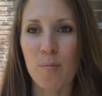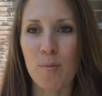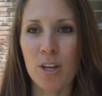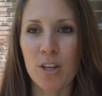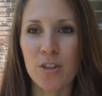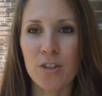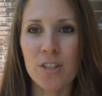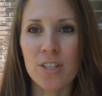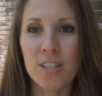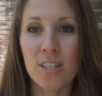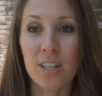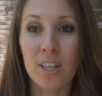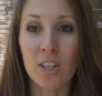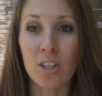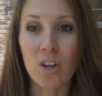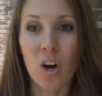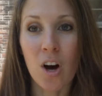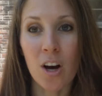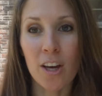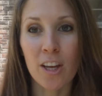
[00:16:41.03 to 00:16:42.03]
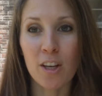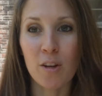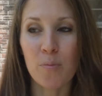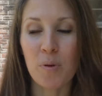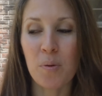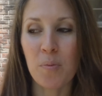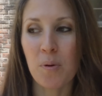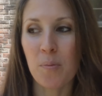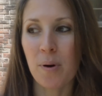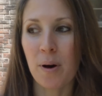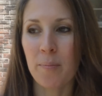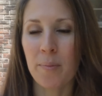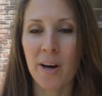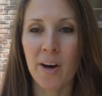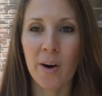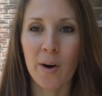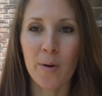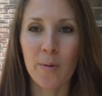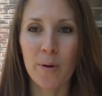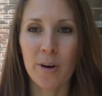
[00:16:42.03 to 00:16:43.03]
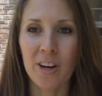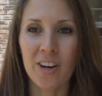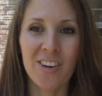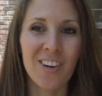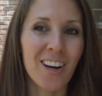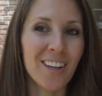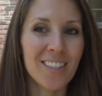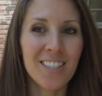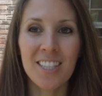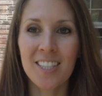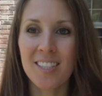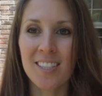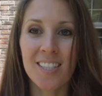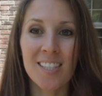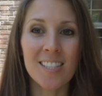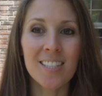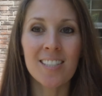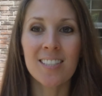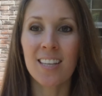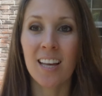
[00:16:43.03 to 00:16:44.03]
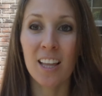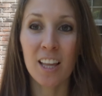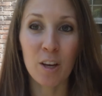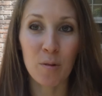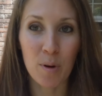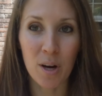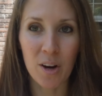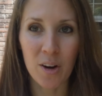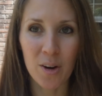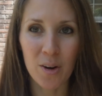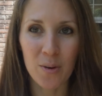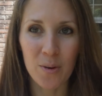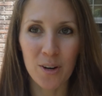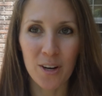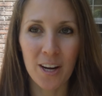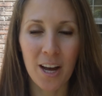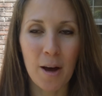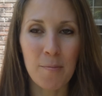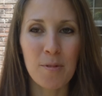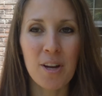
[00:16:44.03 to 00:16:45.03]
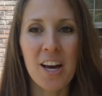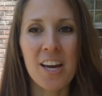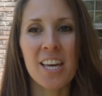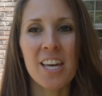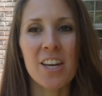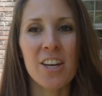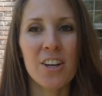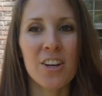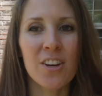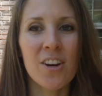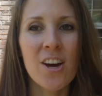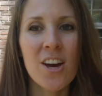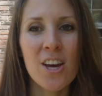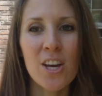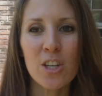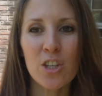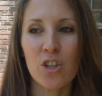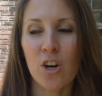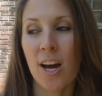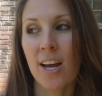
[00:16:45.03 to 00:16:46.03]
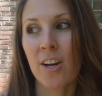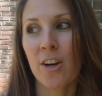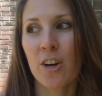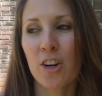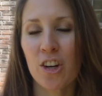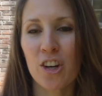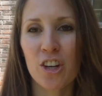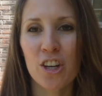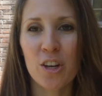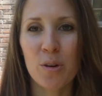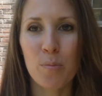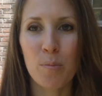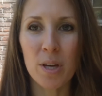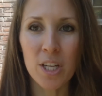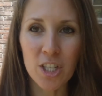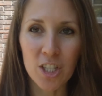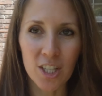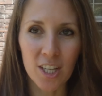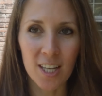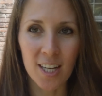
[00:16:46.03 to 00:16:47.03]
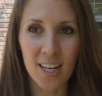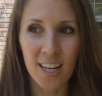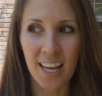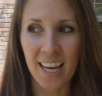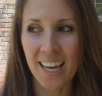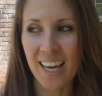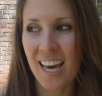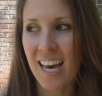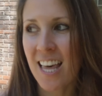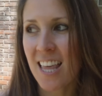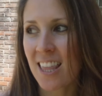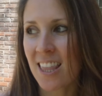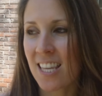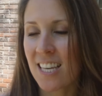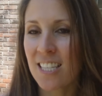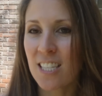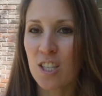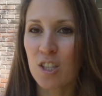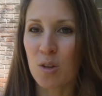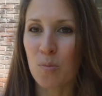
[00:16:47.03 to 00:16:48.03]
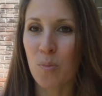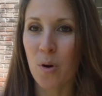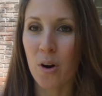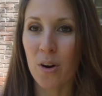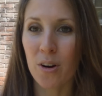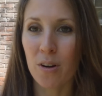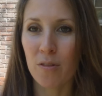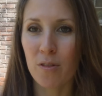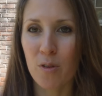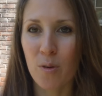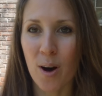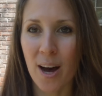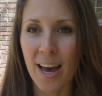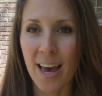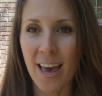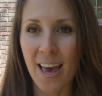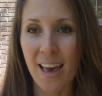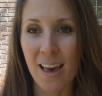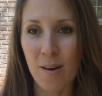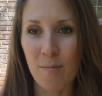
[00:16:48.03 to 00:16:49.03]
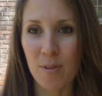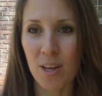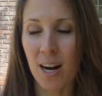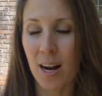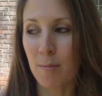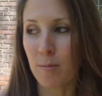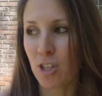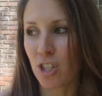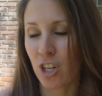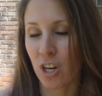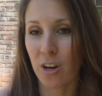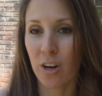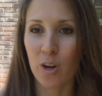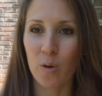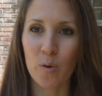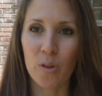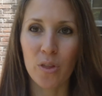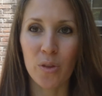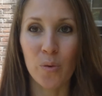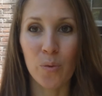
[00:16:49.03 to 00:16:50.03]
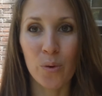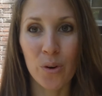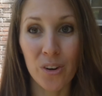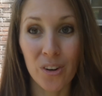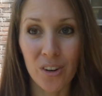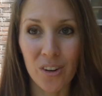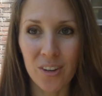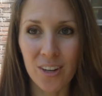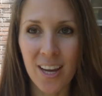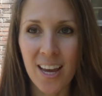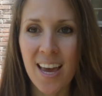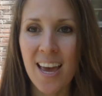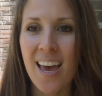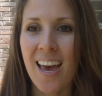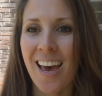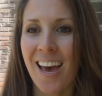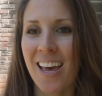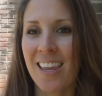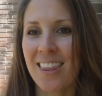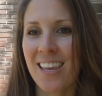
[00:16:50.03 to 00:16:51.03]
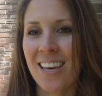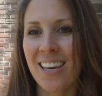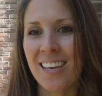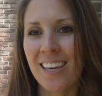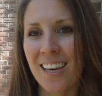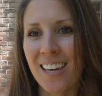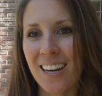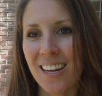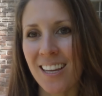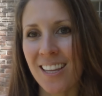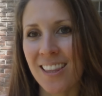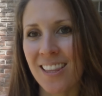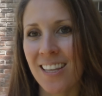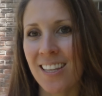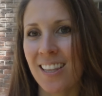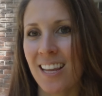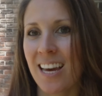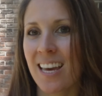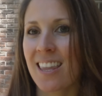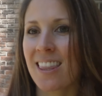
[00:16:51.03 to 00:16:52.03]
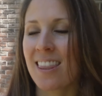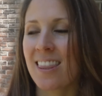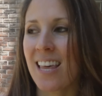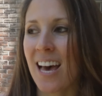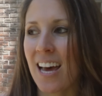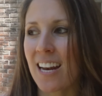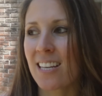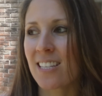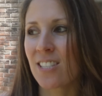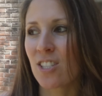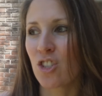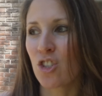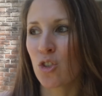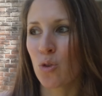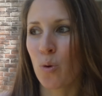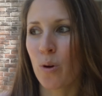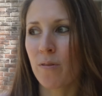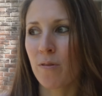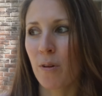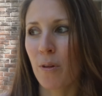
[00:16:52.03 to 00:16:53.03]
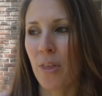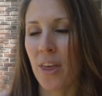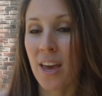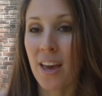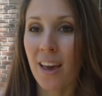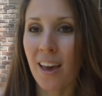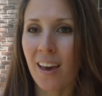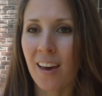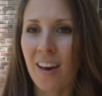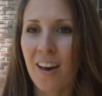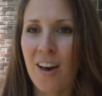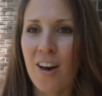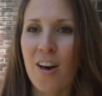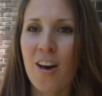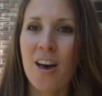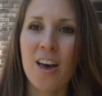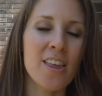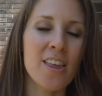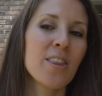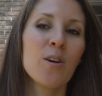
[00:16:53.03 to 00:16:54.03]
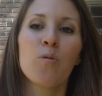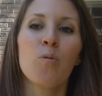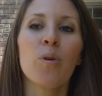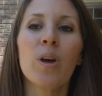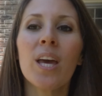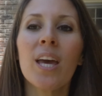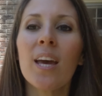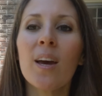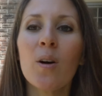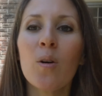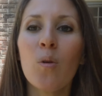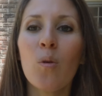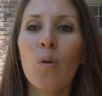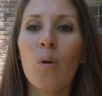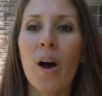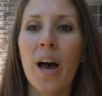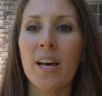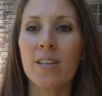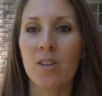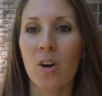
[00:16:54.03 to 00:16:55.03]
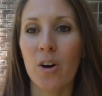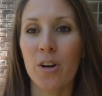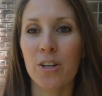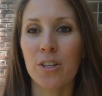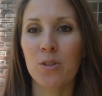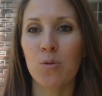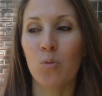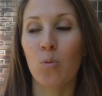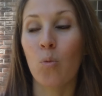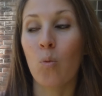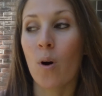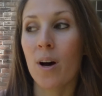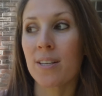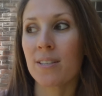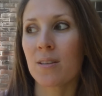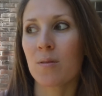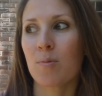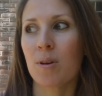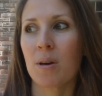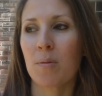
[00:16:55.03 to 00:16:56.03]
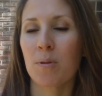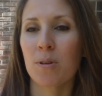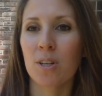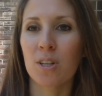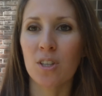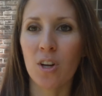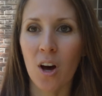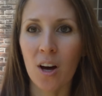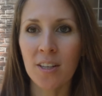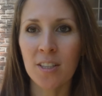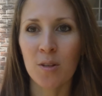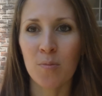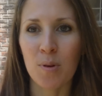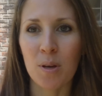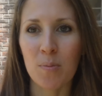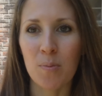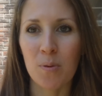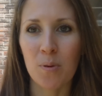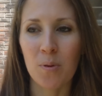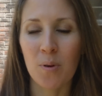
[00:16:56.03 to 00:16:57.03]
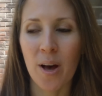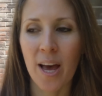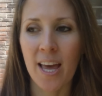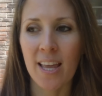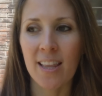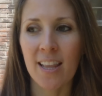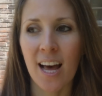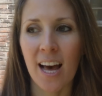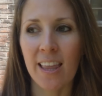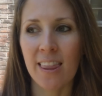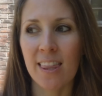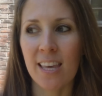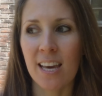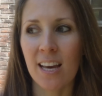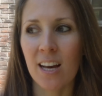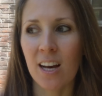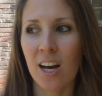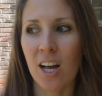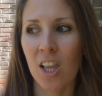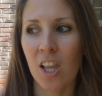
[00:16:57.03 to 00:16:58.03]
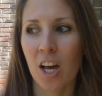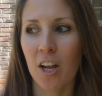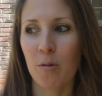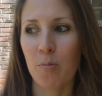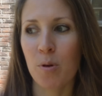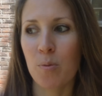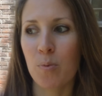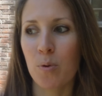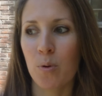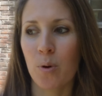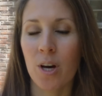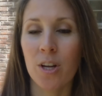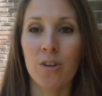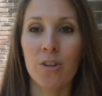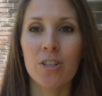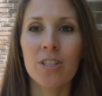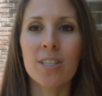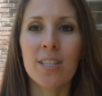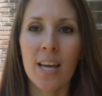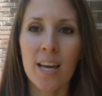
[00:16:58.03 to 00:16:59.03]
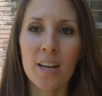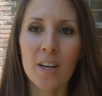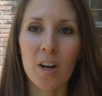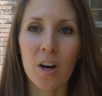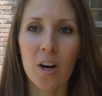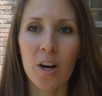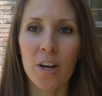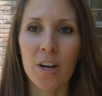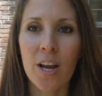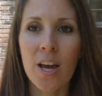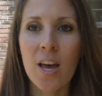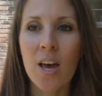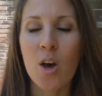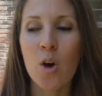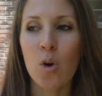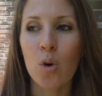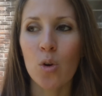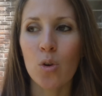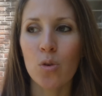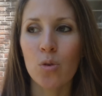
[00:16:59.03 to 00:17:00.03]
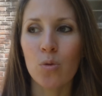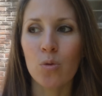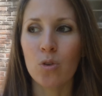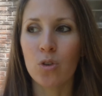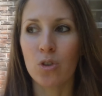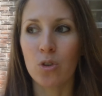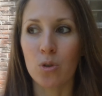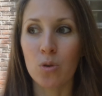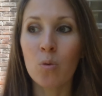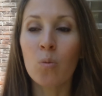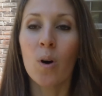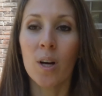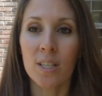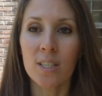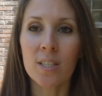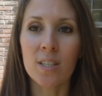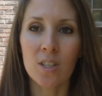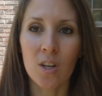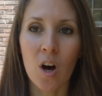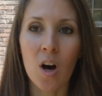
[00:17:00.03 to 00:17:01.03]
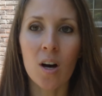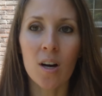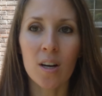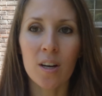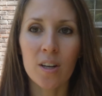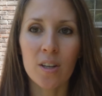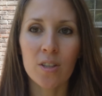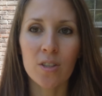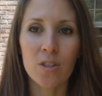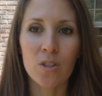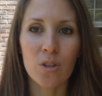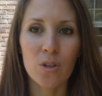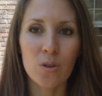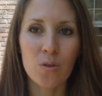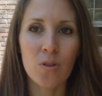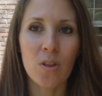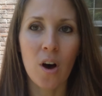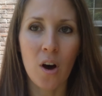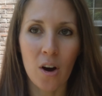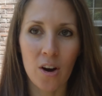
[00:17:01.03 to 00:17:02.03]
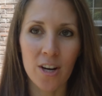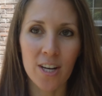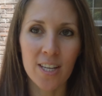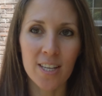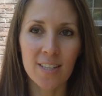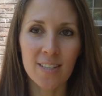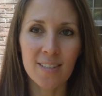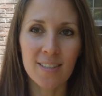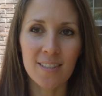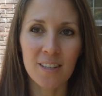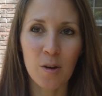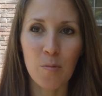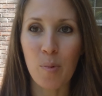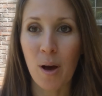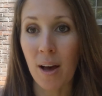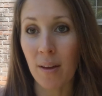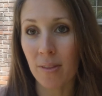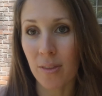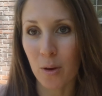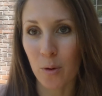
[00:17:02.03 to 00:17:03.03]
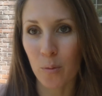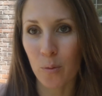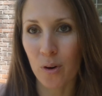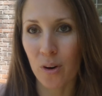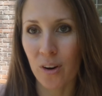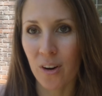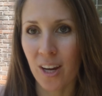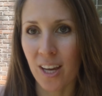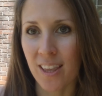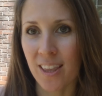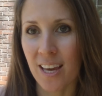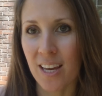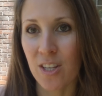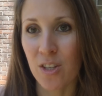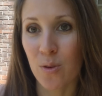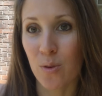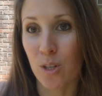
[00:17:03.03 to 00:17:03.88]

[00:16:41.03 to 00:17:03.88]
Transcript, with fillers: am interested in talking to people about my artwork, not just in selling my artwork. I'm not here trying to earn commission. Like, this is a part of who I am that I'm sharing with the world, and they get it that like that is a joyful thing that we as artists want to be able to talk to people. And I think a lot of people who understand art do want to talk to the artists about their work, and they